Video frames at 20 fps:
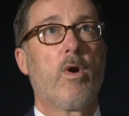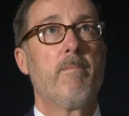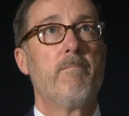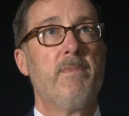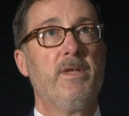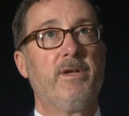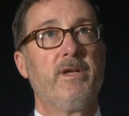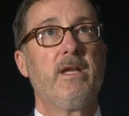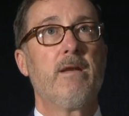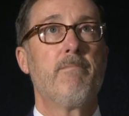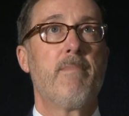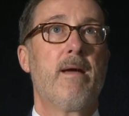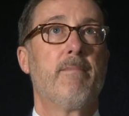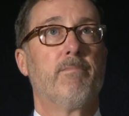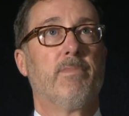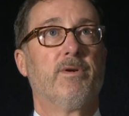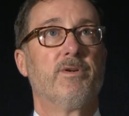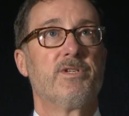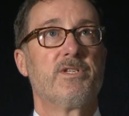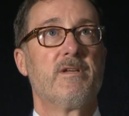million
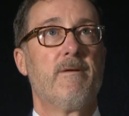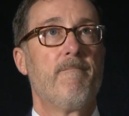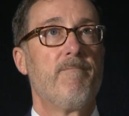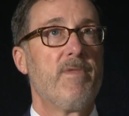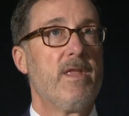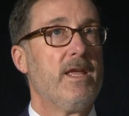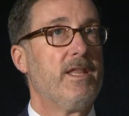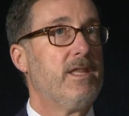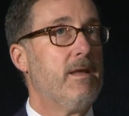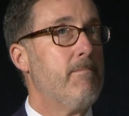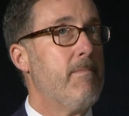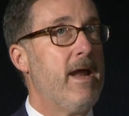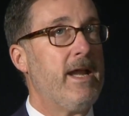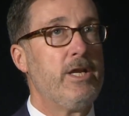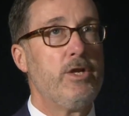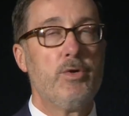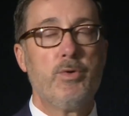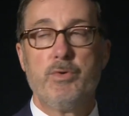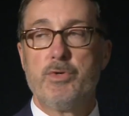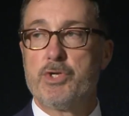members, the
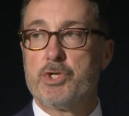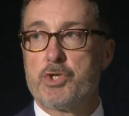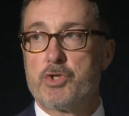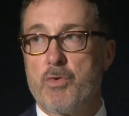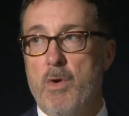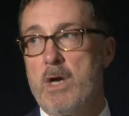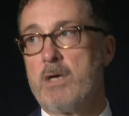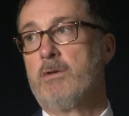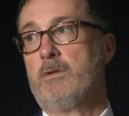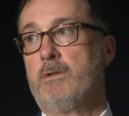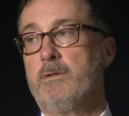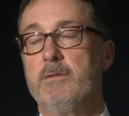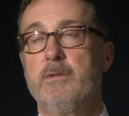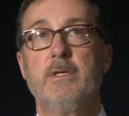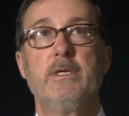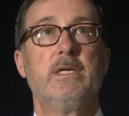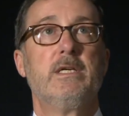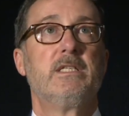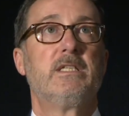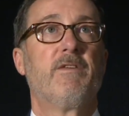many who struggle
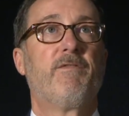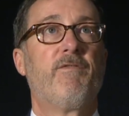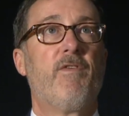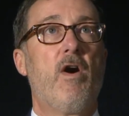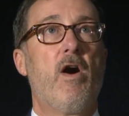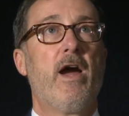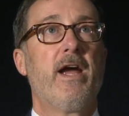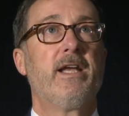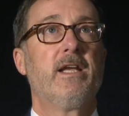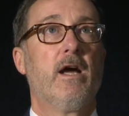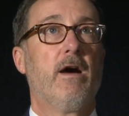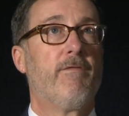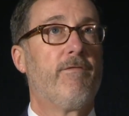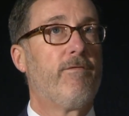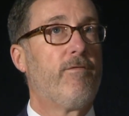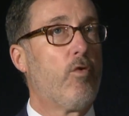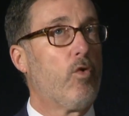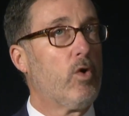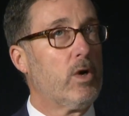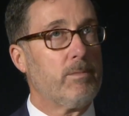to find
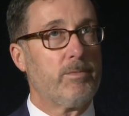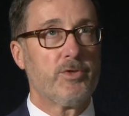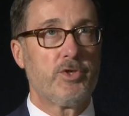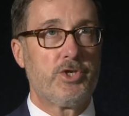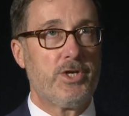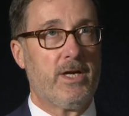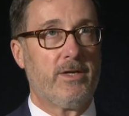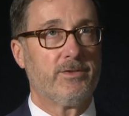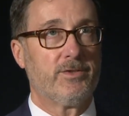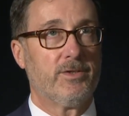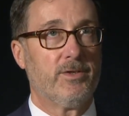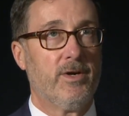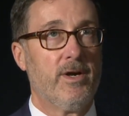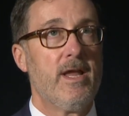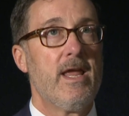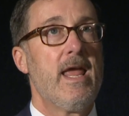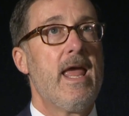affordable shelter,